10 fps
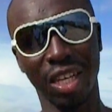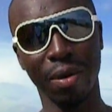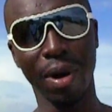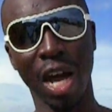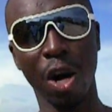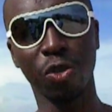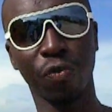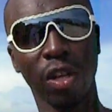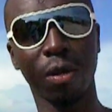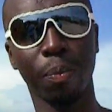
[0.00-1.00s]
Yeah, my
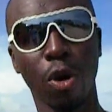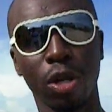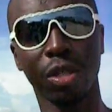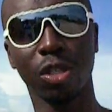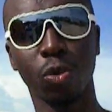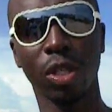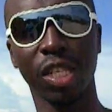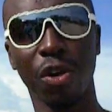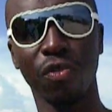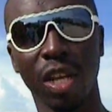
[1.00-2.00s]
house fell apart. As soon
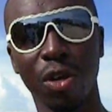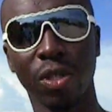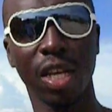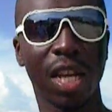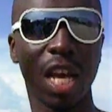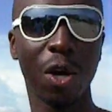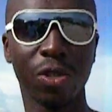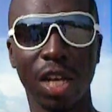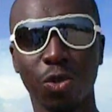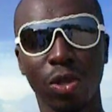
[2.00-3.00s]
as I went outside the
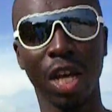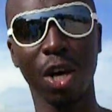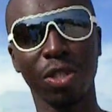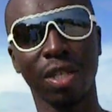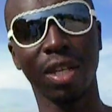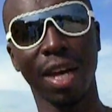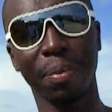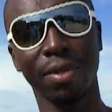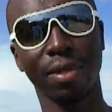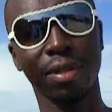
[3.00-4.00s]
house, that's when the house
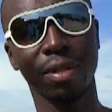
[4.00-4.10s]
collapsed.